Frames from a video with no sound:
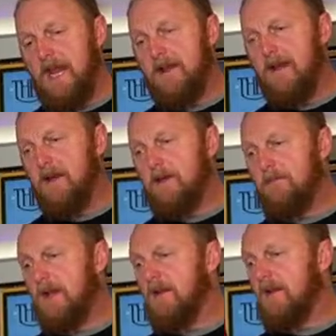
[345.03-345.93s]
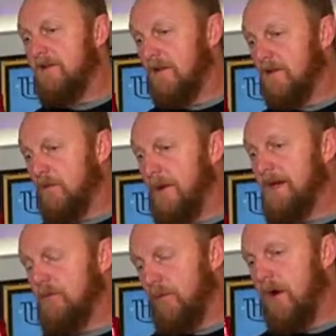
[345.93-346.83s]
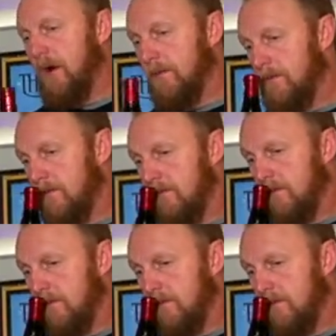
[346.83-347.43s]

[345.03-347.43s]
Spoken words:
and but it's a sweet rum.